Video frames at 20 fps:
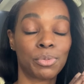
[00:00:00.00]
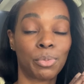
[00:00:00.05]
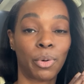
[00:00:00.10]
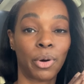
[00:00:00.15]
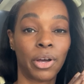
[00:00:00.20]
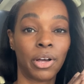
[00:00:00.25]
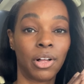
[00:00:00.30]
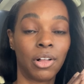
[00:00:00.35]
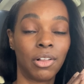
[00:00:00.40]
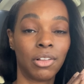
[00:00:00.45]

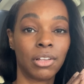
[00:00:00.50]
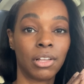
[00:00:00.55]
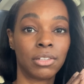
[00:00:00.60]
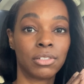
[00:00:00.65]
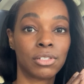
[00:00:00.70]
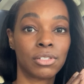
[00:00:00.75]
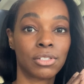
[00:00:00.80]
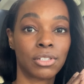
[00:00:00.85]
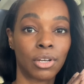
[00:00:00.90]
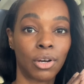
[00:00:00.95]
Boil.
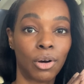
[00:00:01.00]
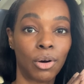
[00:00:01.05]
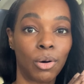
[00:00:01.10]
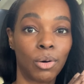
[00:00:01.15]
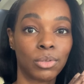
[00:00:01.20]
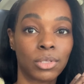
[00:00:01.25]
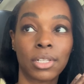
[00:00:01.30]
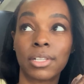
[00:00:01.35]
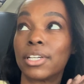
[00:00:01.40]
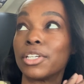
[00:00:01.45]
It's
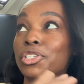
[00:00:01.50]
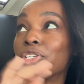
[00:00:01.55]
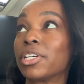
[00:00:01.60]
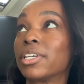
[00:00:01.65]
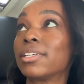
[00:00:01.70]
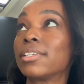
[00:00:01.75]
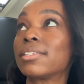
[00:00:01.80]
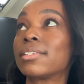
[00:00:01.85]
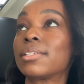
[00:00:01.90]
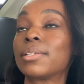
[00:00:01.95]
so delicious.